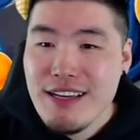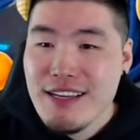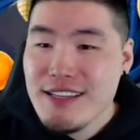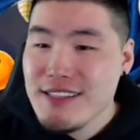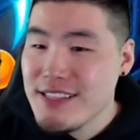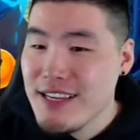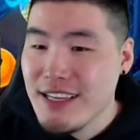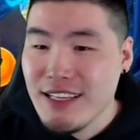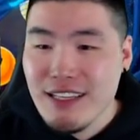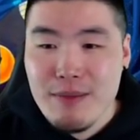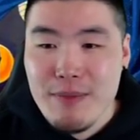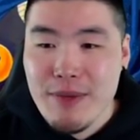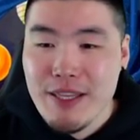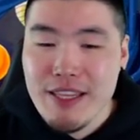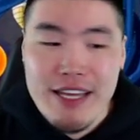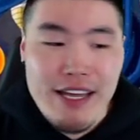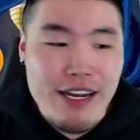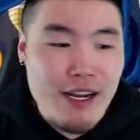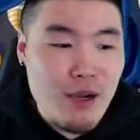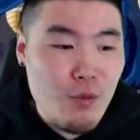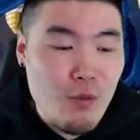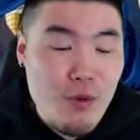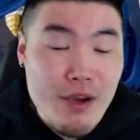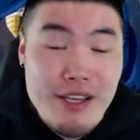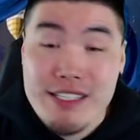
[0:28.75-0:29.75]
telling me that I
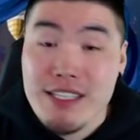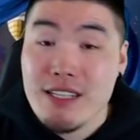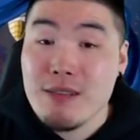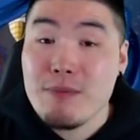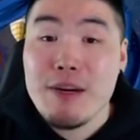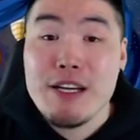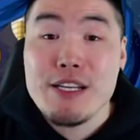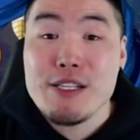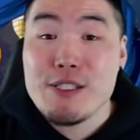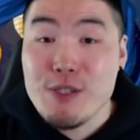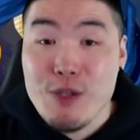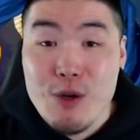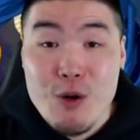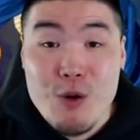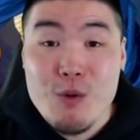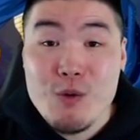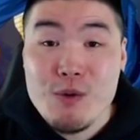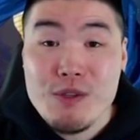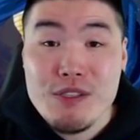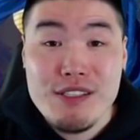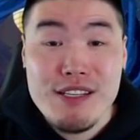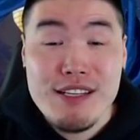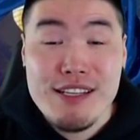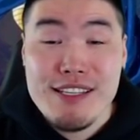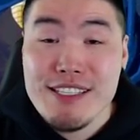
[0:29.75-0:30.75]
wasted my
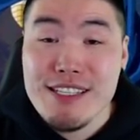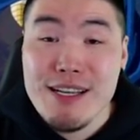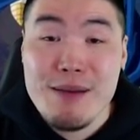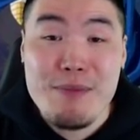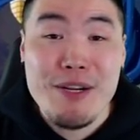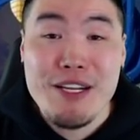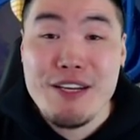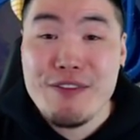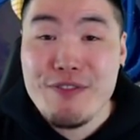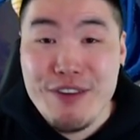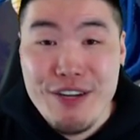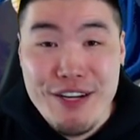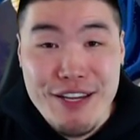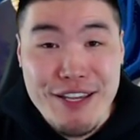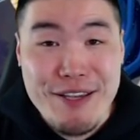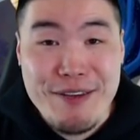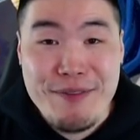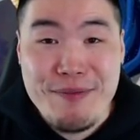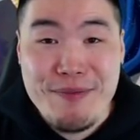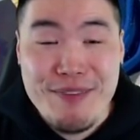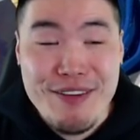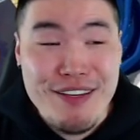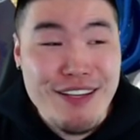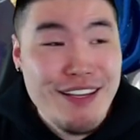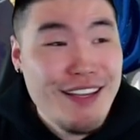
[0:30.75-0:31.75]
stones summoning for him